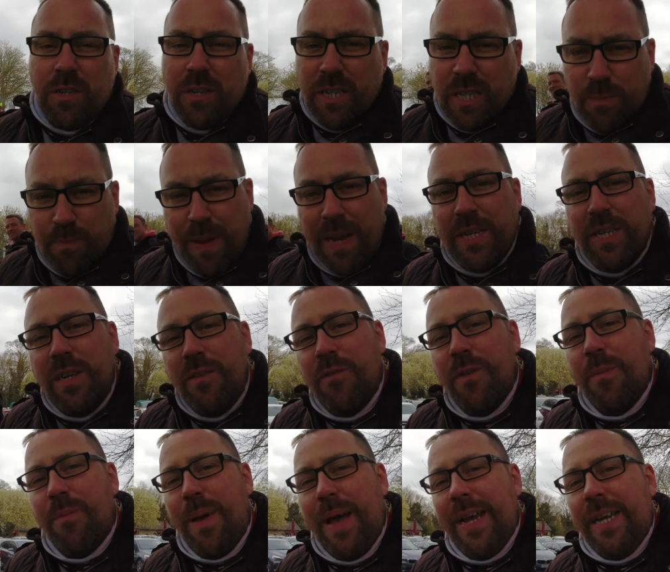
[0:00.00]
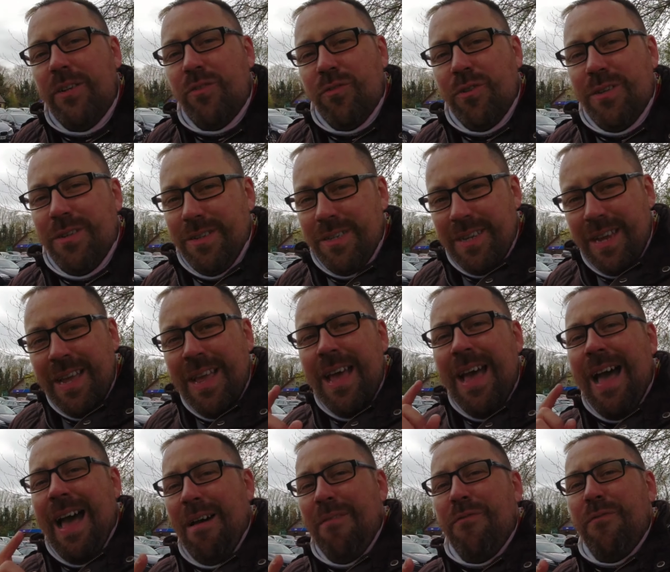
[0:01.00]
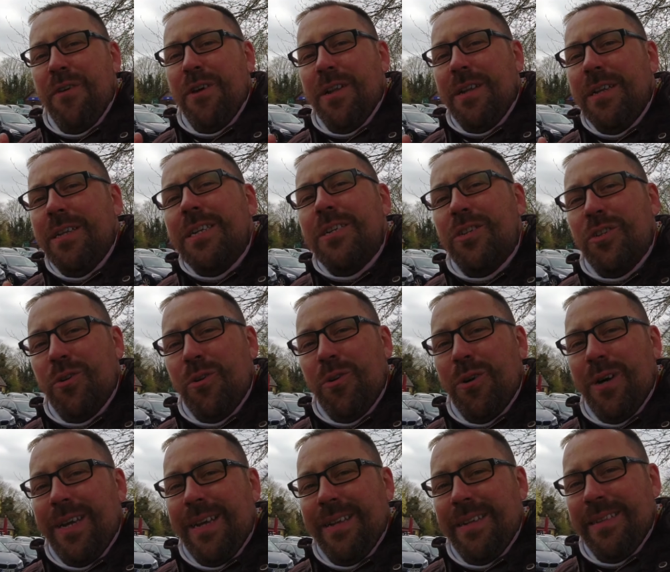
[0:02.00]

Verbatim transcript: especially for the patrons. Have fun and enjoy.